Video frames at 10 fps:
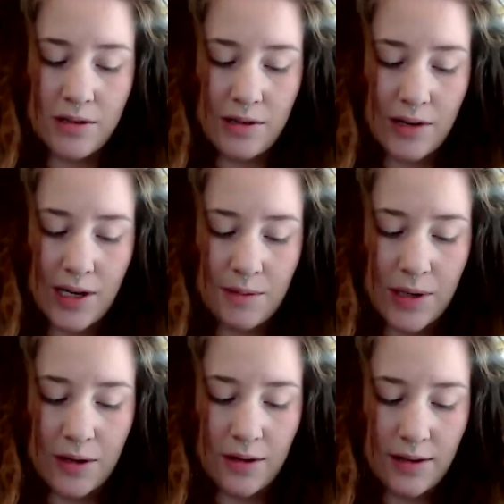so I don't care
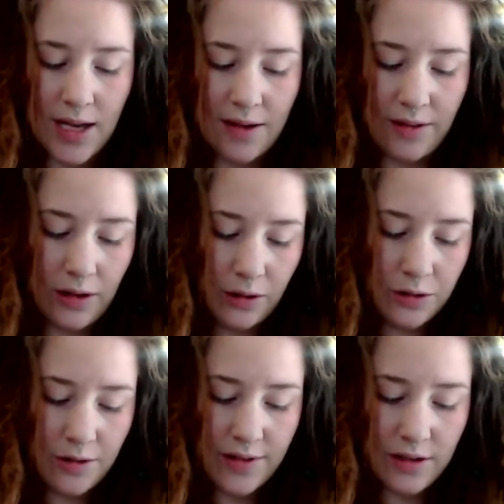about having a little
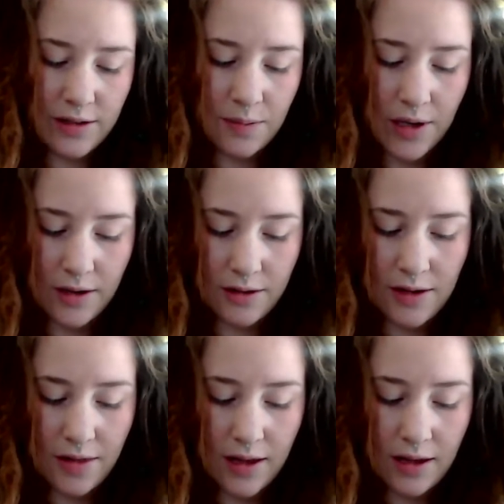trivet or something
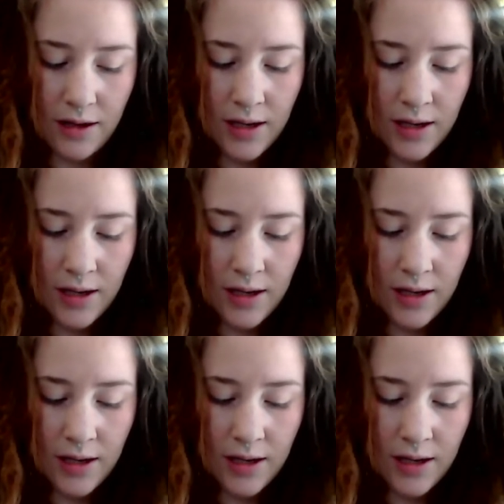underneath it.